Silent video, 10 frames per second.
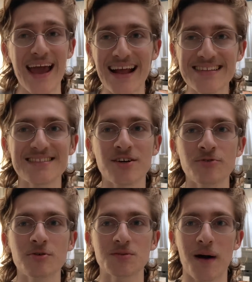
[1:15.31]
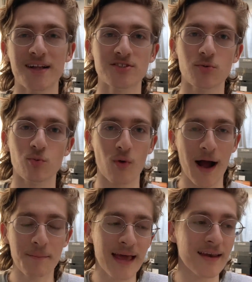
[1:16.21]
and still no sponsor.
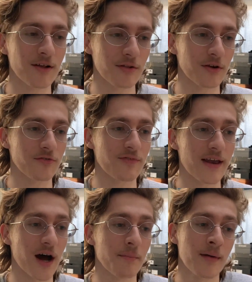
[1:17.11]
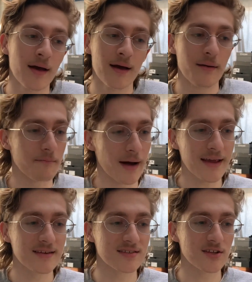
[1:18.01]
I'm getting a little fed up.
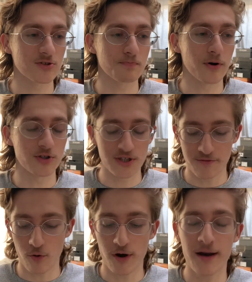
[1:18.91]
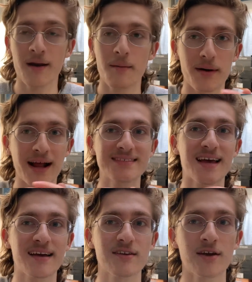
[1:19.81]
Mike is still pushing for it. But I
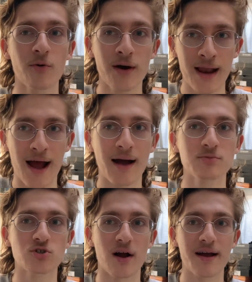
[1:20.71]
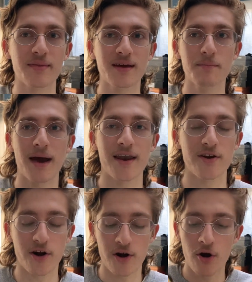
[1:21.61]
say, you know what? I'm trying the
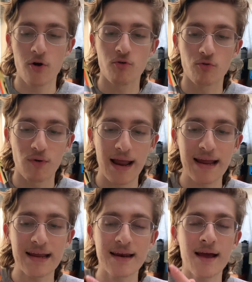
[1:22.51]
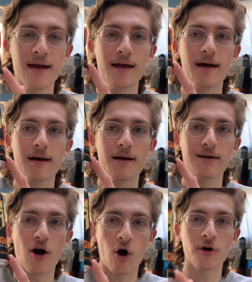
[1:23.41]
competitor. Rain
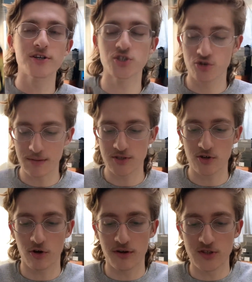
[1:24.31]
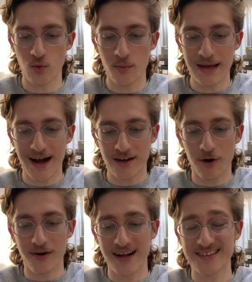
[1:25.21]
Orange Dreamsicle is what we got
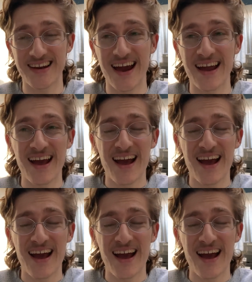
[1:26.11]
going on today.